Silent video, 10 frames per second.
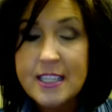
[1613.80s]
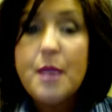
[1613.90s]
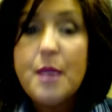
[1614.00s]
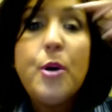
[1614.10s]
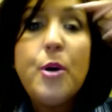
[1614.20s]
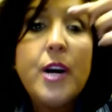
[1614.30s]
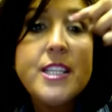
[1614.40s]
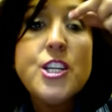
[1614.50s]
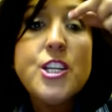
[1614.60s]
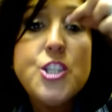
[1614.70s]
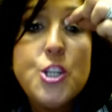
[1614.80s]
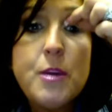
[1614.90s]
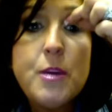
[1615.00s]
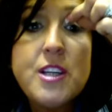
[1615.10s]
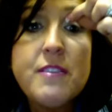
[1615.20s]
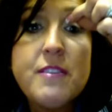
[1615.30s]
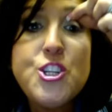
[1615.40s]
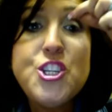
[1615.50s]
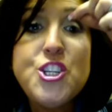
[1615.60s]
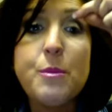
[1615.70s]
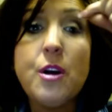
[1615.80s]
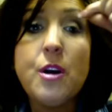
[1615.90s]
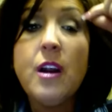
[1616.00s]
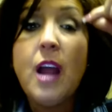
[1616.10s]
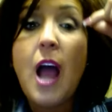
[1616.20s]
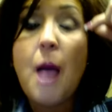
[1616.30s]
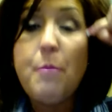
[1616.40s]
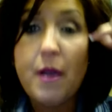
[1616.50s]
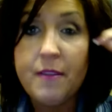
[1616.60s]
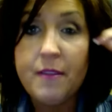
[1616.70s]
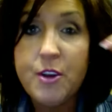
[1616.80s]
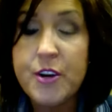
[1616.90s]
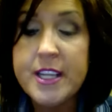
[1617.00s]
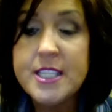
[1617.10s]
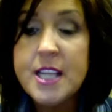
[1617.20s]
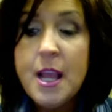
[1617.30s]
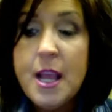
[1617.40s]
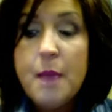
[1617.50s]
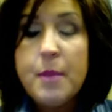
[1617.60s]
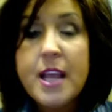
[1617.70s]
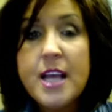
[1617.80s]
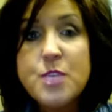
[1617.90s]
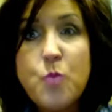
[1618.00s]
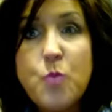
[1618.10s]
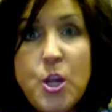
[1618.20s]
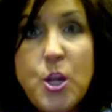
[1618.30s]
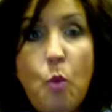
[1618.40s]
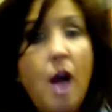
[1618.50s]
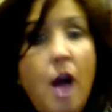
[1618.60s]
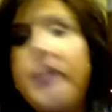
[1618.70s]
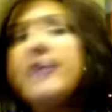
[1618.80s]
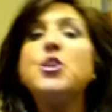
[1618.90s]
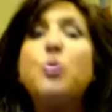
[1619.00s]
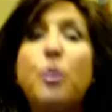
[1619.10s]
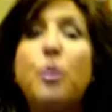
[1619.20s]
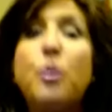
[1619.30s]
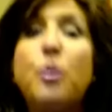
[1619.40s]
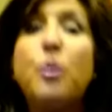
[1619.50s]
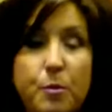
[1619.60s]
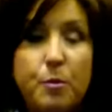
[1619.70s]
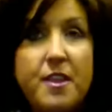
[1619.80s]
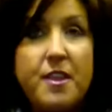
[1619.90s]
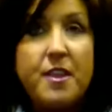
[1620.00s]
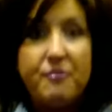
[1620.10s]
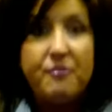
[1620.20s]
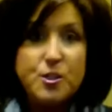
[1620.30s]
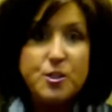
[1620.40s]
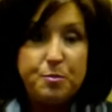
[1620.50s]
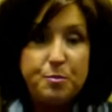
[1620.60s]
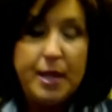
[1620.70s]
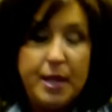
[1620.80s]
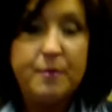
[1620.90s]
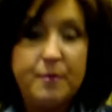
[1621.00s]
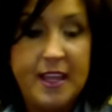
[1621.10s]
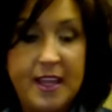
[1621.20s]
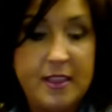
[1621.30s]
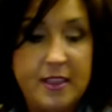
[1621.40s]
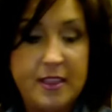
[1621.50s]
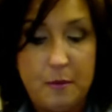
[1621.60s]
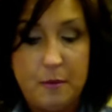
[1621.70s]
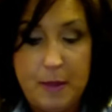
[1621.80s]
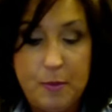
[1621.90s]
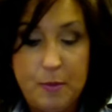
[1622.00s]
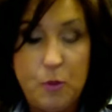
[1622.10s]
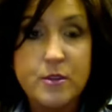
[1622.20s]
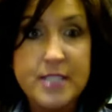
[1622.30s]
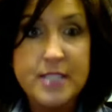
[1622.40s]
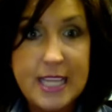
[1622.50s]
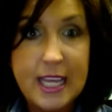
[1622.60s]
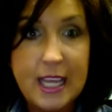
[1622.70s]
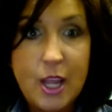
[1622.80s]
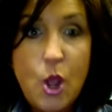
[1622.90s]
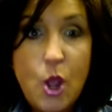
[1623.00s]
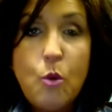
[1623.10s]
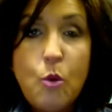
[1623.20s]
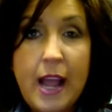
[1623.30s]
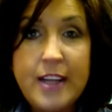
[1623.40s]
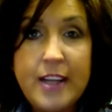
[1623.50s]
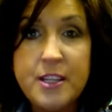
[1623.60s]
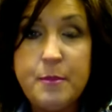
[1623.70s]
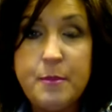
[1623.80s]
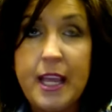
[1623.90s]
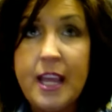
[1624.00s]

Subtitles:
put too much of a shimmer above your crease, because when you walk into a room, the first thing that people will see will actually be